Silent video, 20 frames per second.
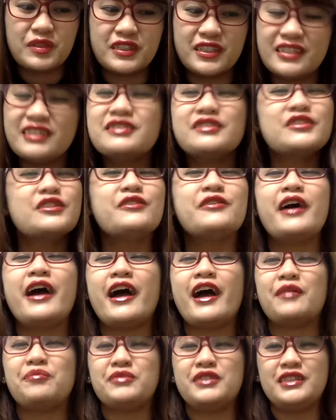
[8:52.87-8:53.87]
and then it's so
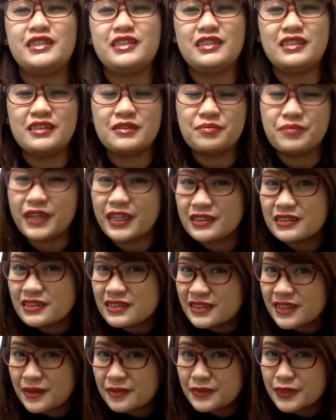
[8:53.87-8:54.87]
happy, May,
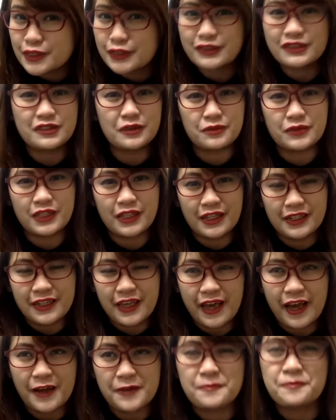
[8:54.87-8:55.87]
December, something like
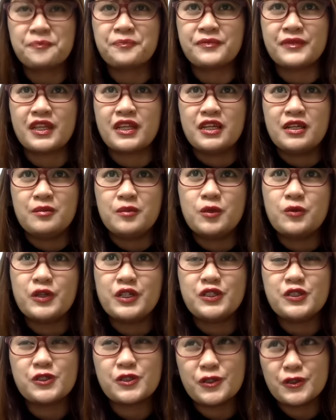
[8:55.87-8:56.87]
that. But
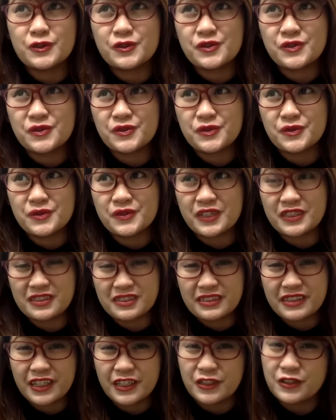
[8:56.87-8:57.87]
when you go to, let's
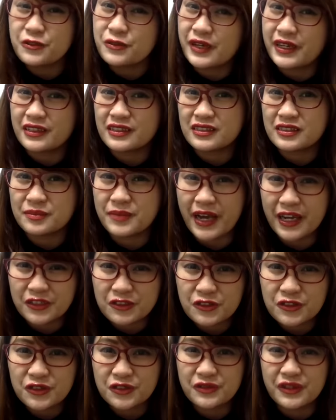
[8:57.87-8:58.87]
say, US, back
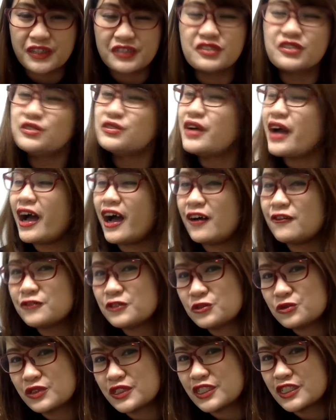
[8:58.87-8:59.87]
to US, you have
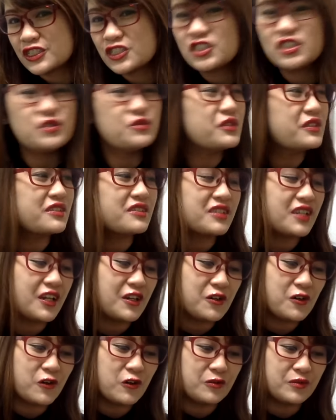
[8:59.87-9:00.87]
to work. She will stay
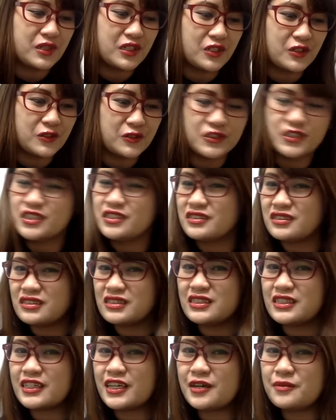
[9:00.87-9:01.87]
home alone. She's
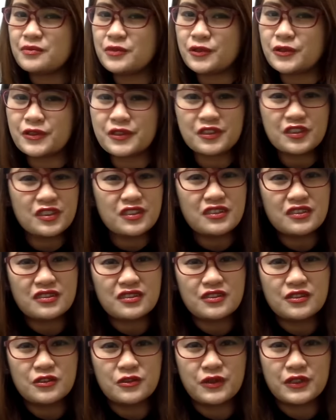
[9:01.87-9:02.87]
gonna get bored. She
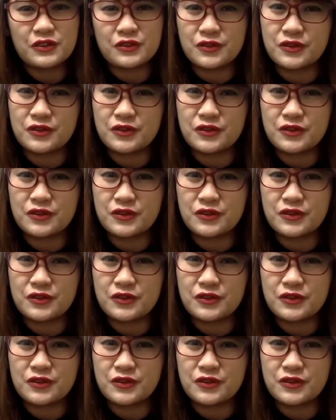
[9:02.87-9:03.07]
doesn't know what to